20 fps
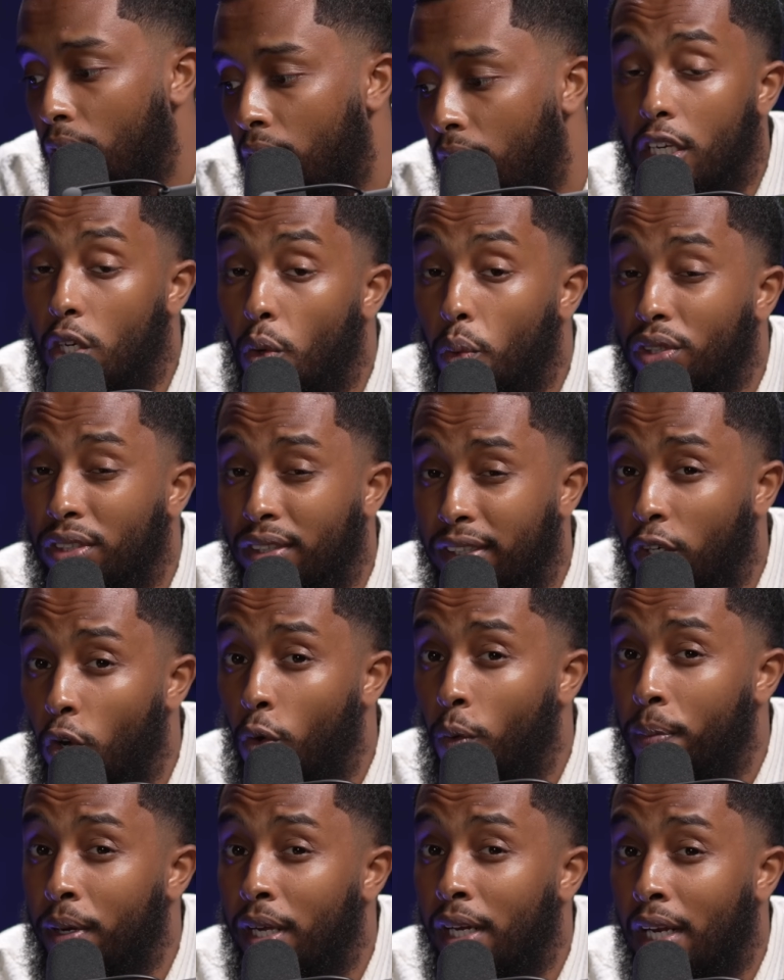you will still
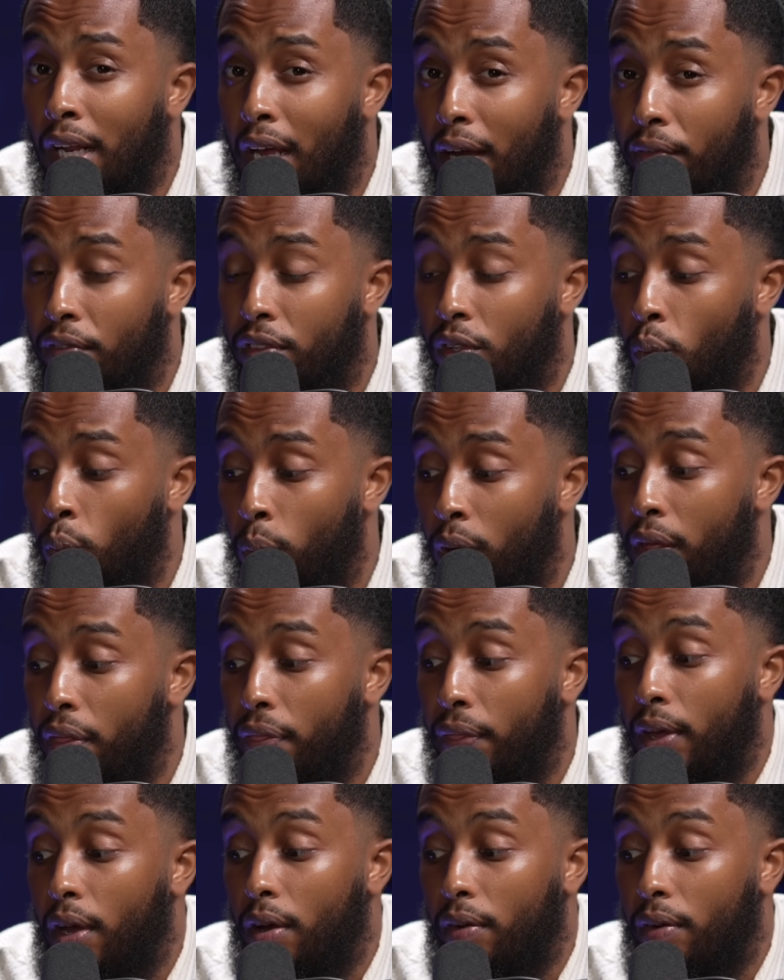be left with